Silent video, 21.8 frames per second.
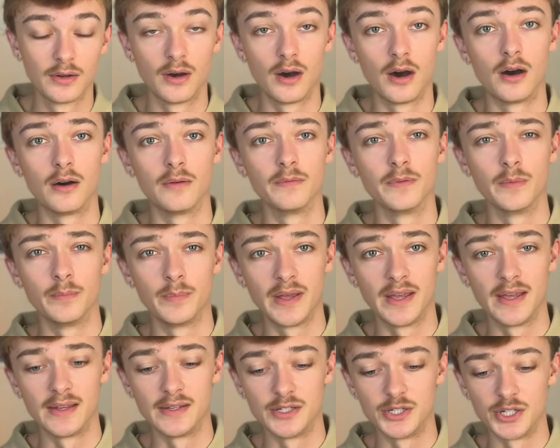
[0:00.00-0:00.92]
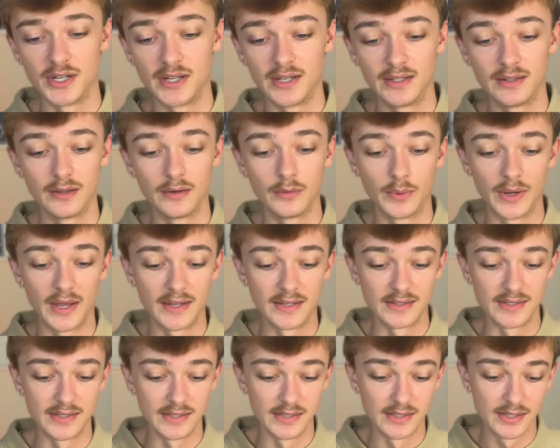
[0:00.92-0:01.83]
of the PNG that we
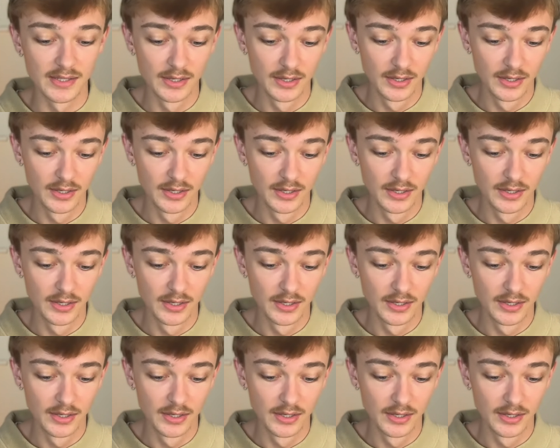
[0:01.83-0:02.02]
entered.